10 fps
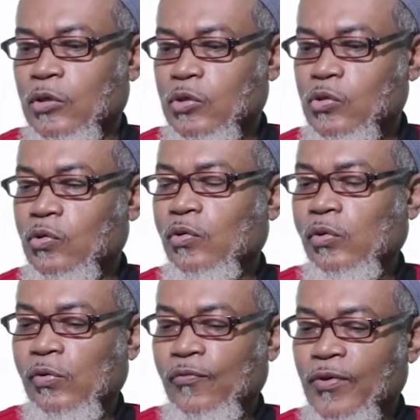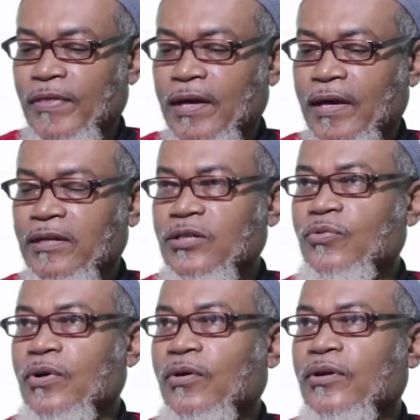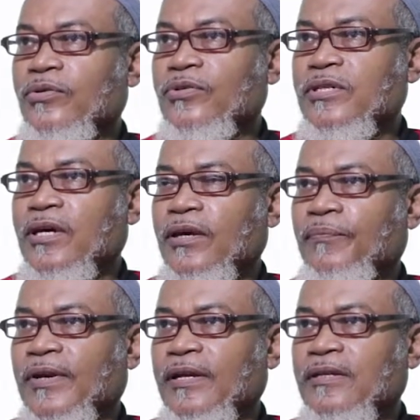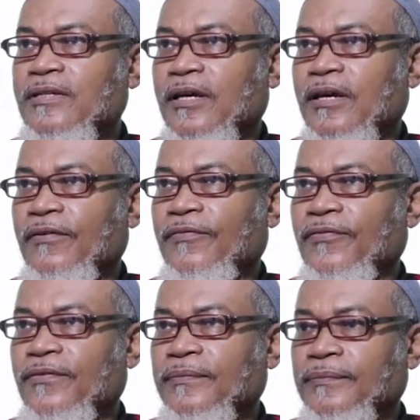So with that, we are going to say printf,